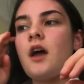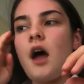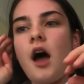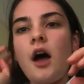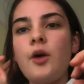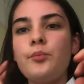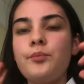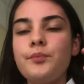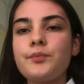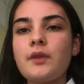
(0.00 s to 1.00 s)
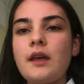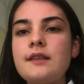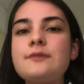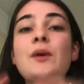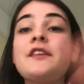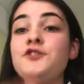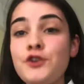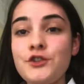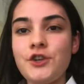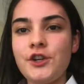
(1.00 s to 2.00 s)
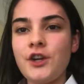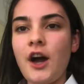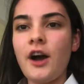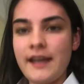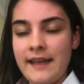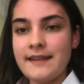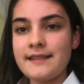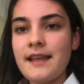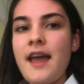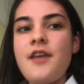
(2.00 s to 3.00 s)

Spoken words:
where the Students' Union is,